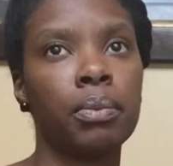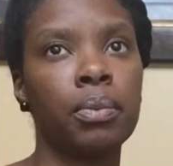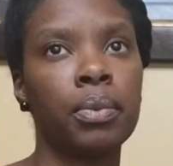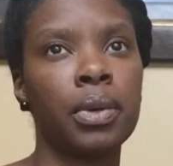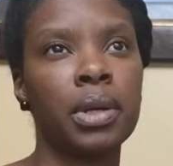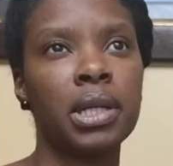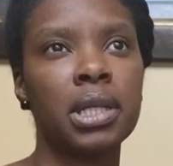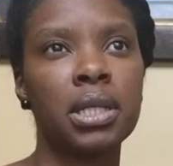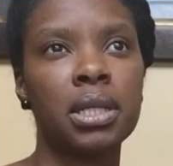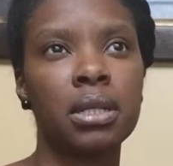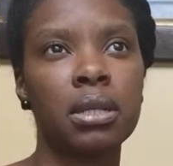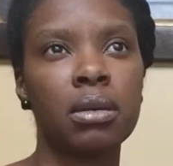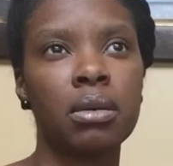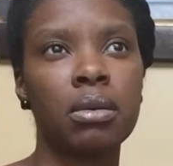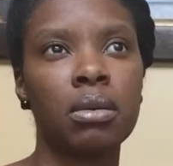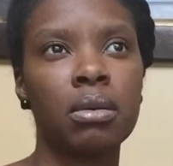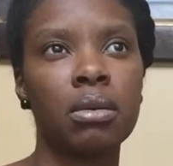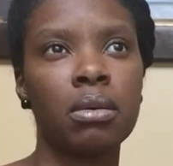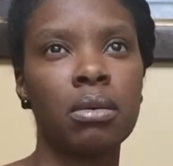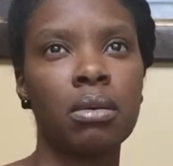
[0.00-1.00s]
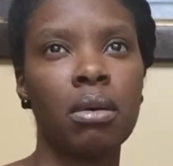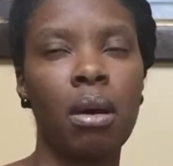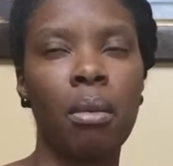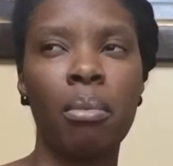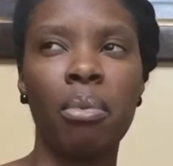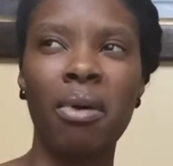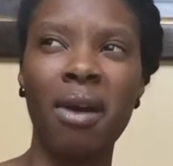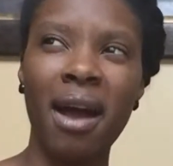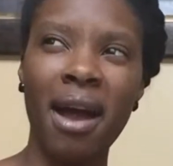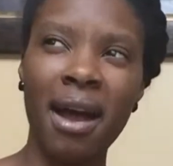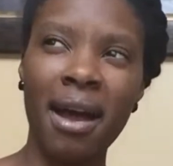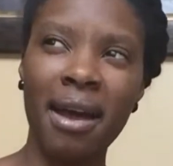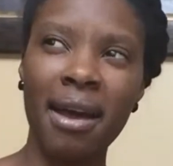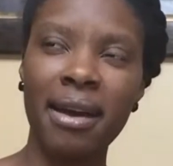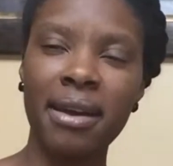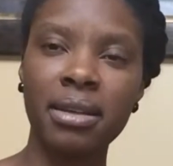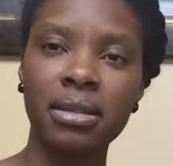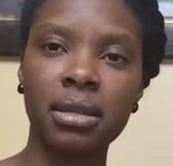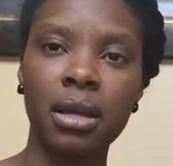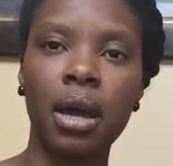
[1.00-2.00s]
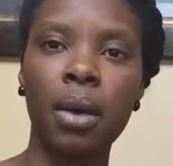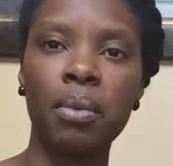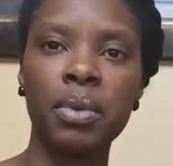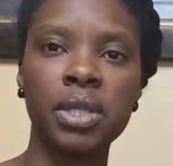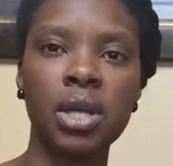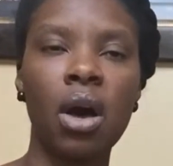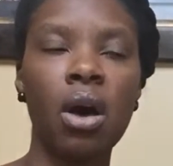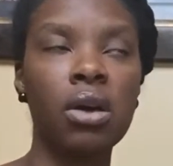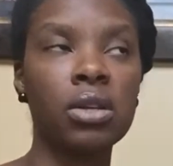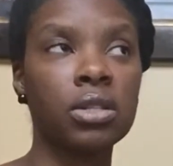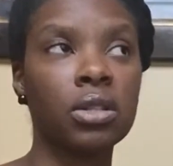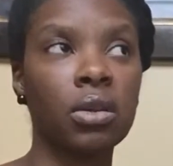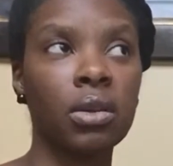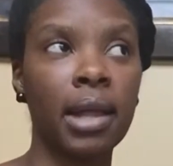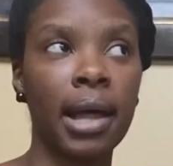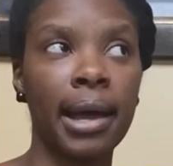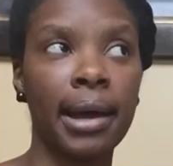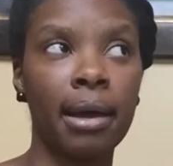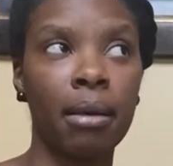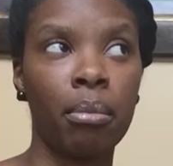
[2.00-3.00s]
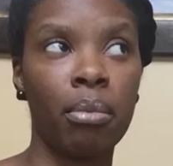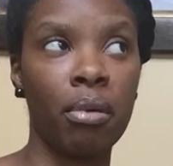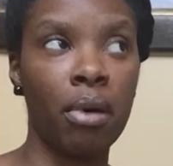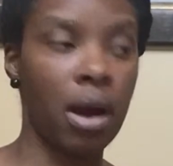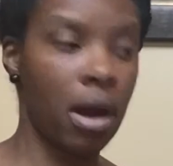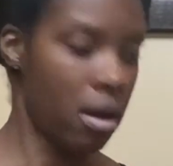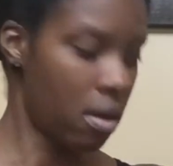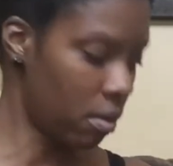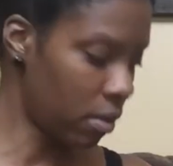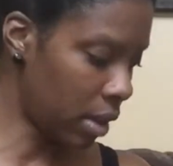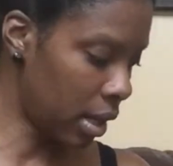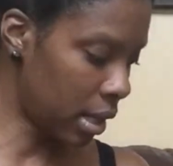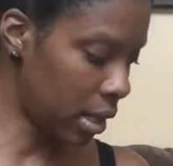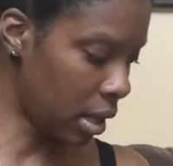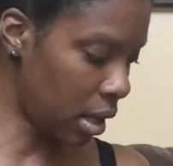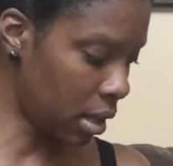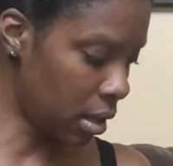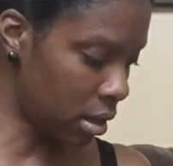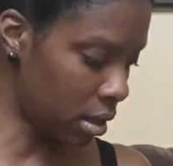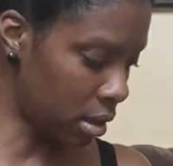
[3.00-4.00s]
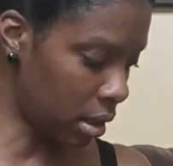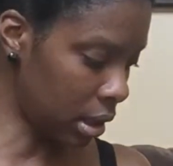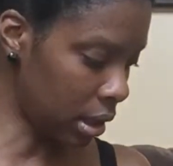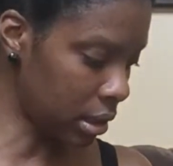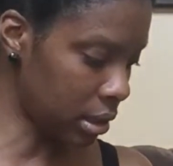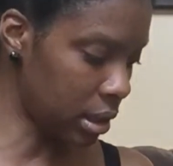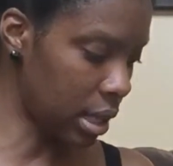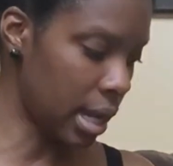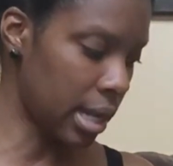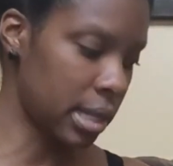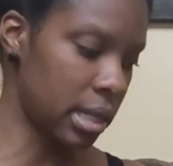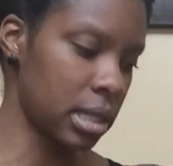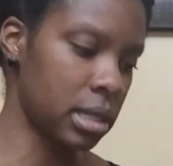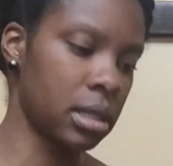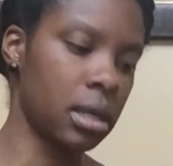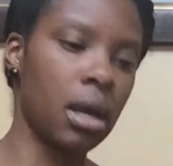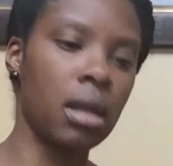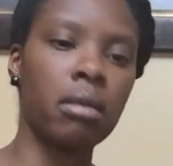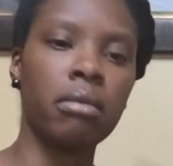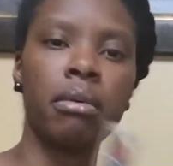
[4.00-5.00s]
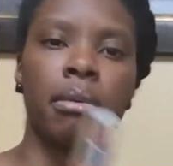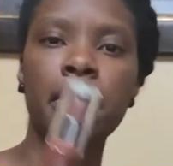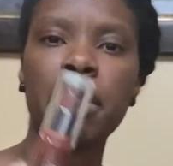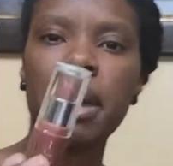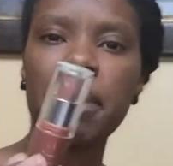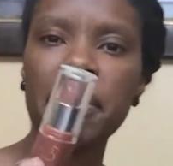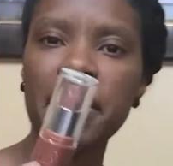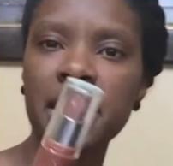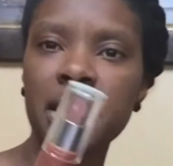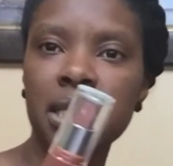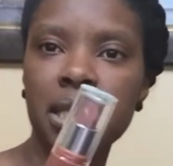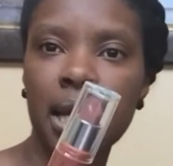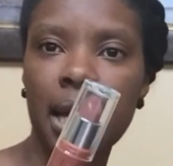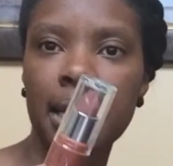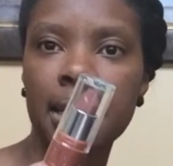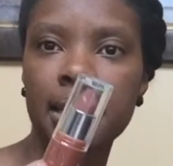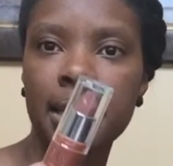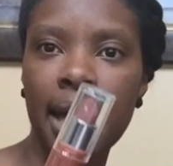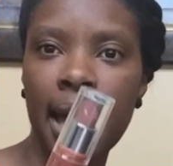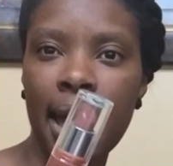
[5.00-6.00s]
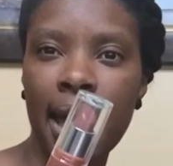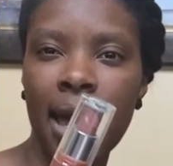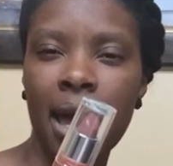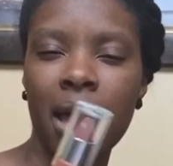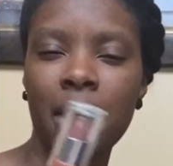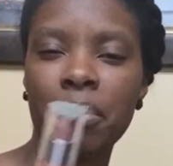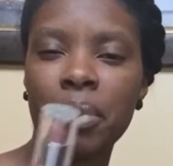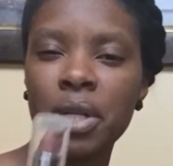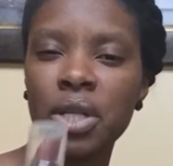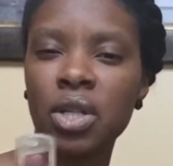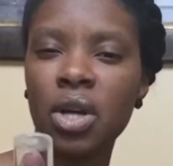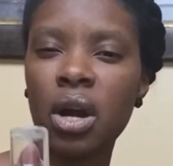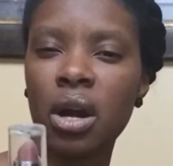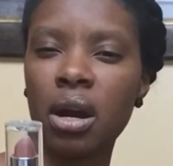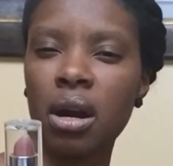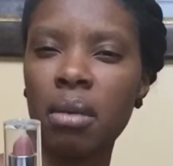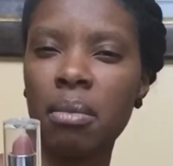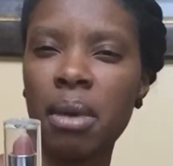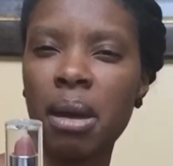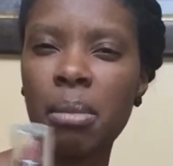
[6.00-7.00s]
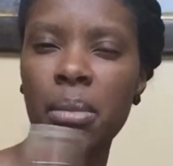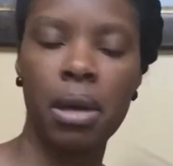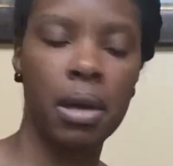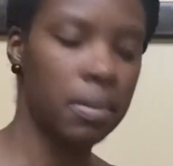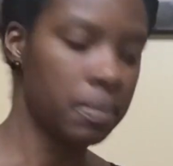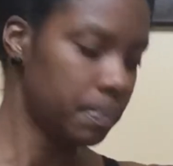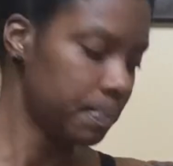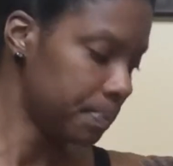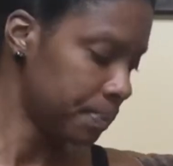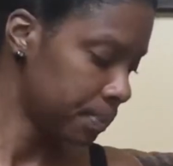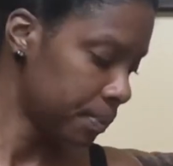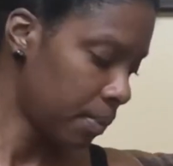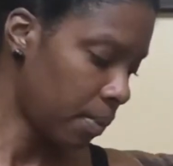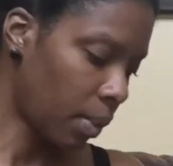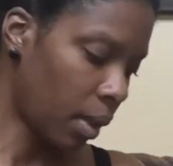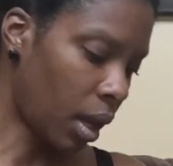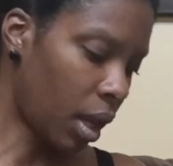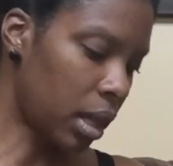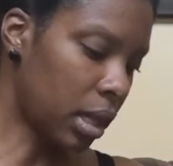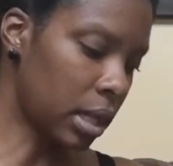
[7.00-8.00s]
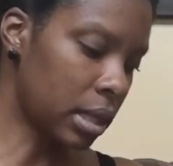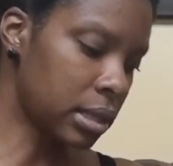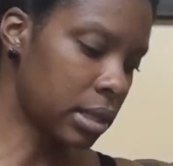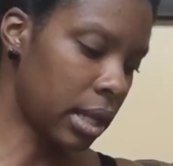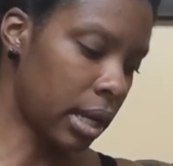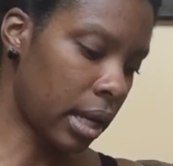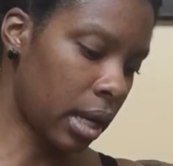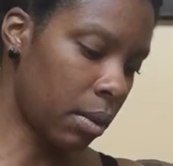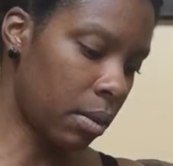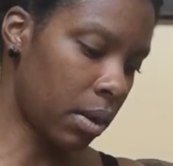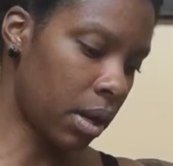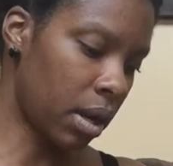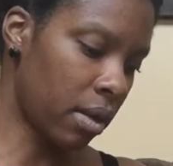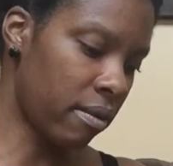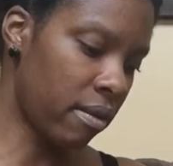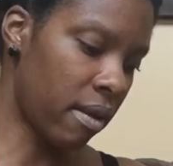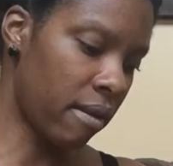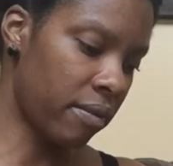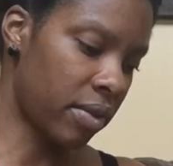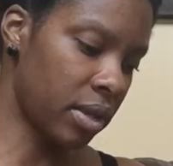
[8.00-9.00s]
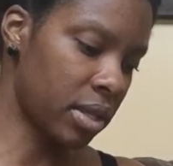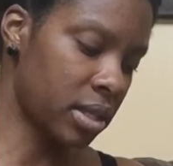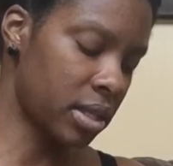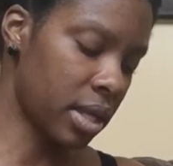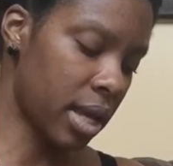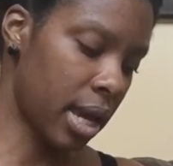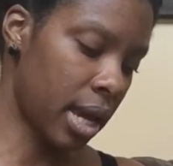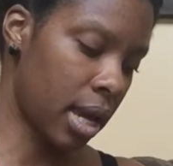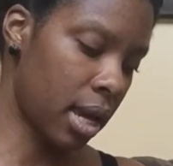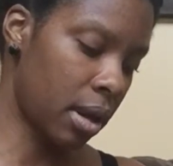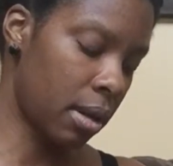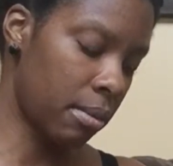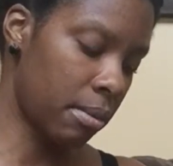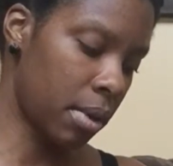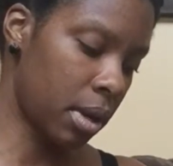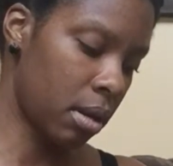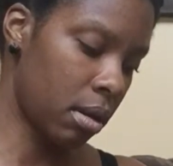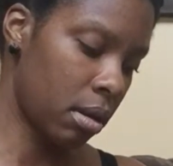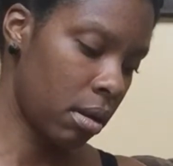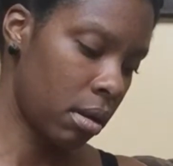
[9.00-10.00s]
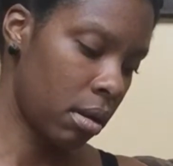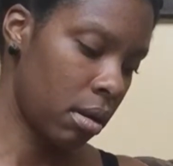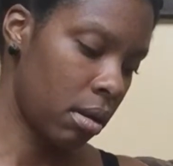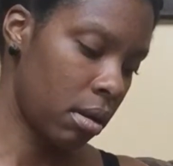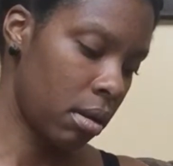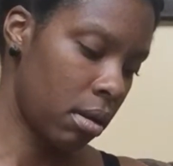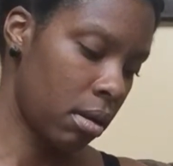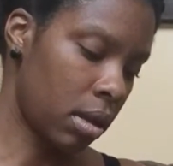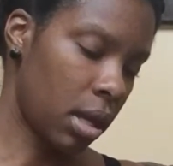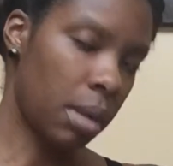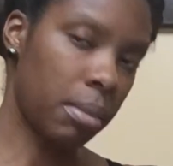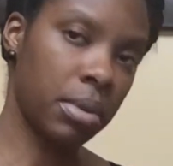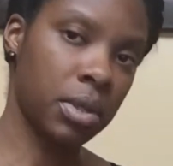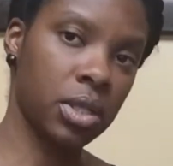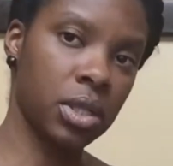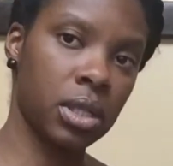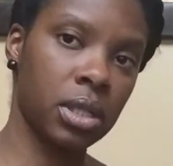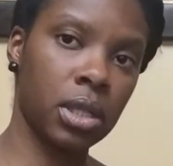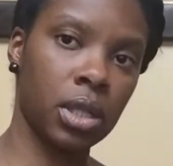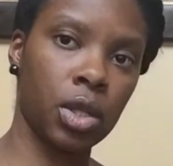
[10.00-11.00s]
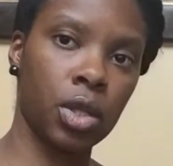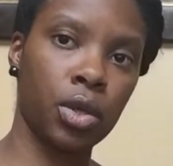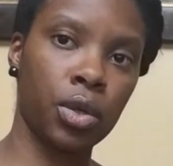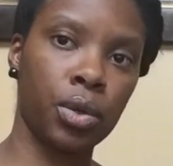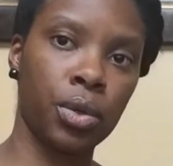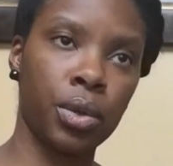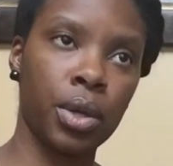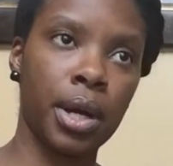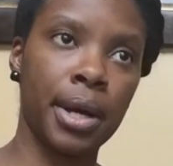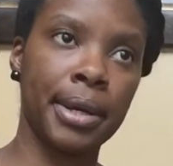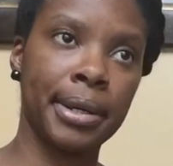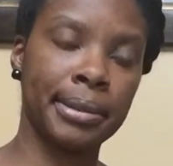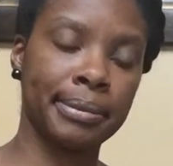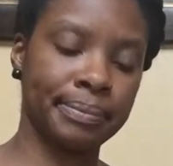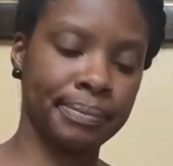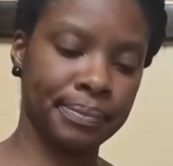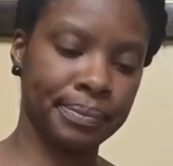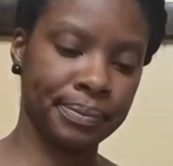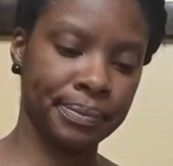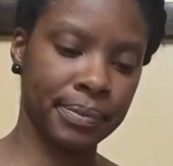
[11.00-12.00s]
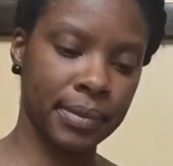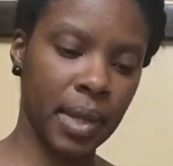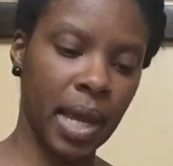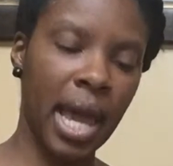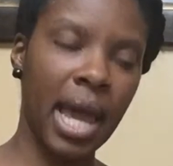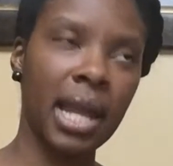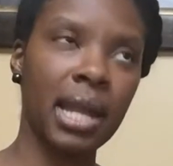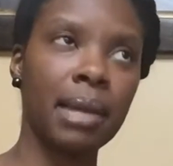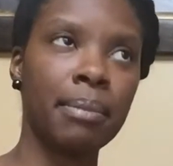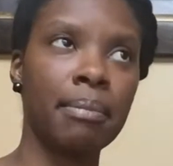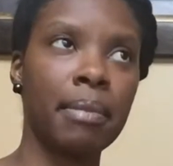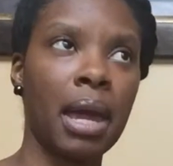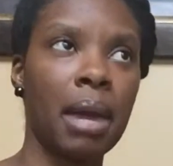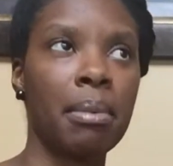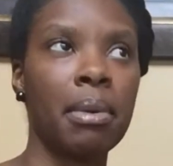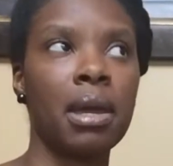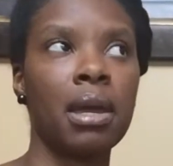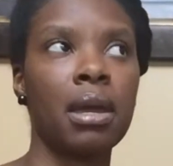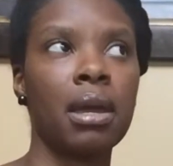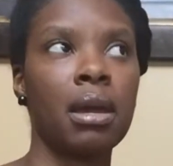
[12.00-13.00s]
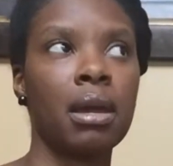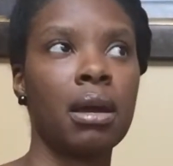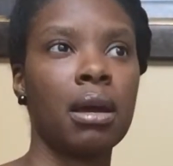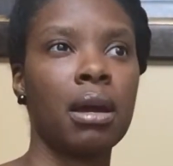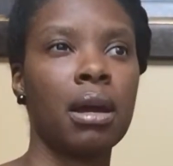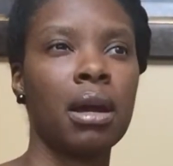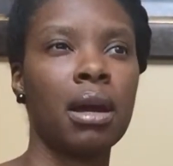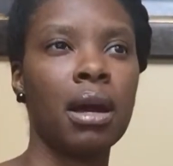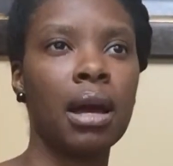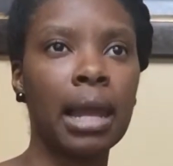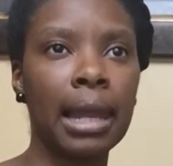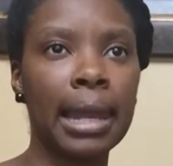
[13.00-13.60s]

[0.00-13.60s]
britzel or bryce. It was also like a brown. It, it looks like this color, but maybe just a tad bit darker. Maybe it looks like it would give off the same thing, but just a little, um, maybe a